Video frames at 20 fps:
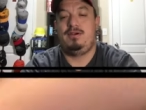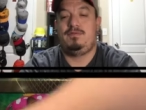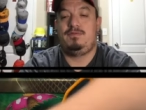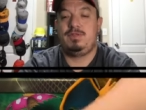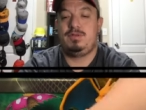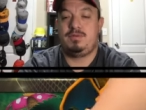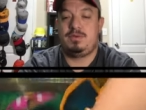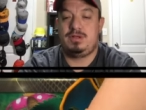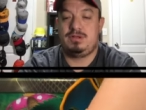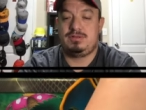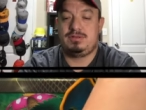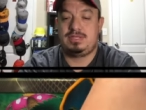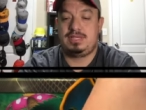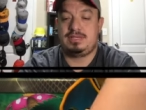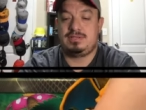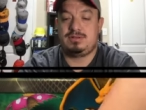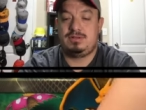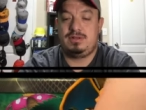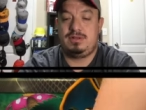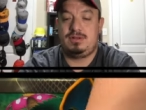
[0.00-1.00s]
hopefully we don't
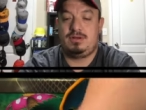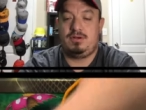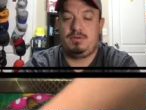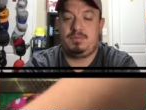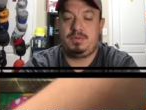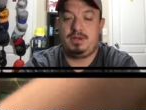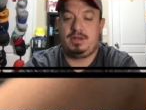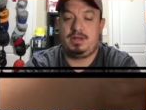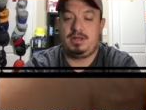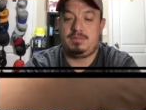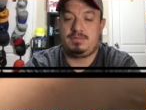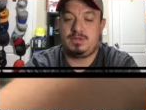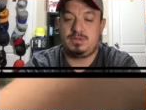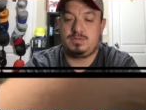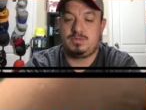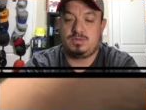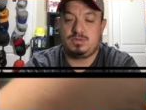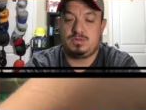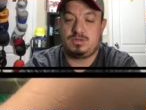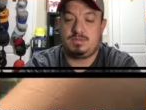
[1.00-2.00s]
take so long opening up
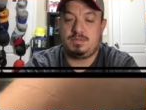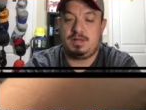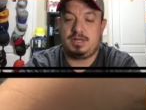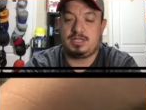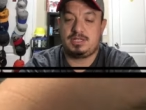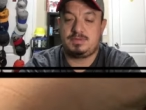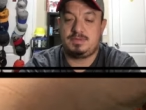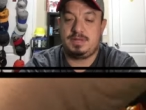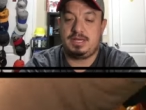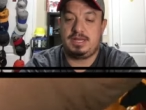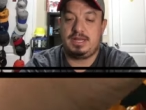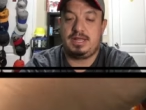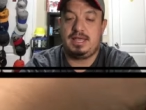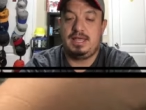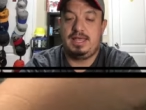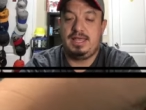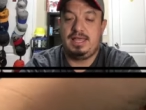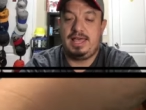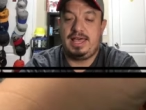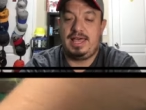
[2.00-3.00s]
this booster box, but
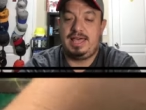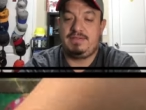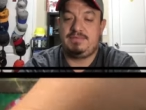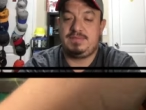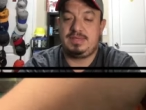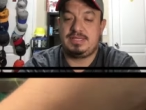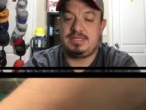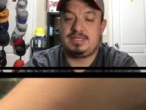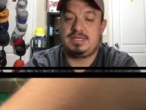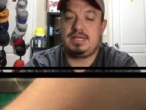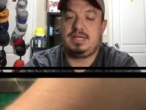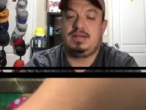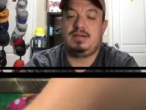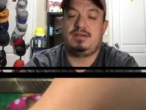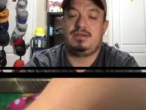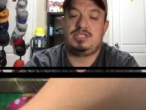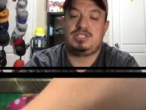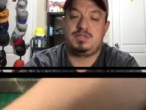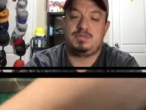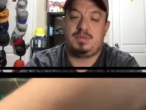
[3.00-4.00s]
I've been sitting
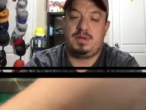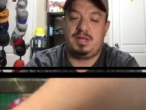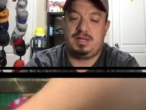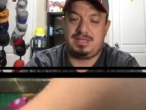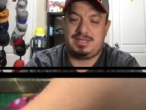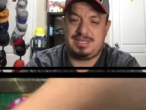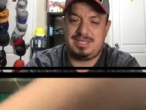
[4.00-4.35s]
on this box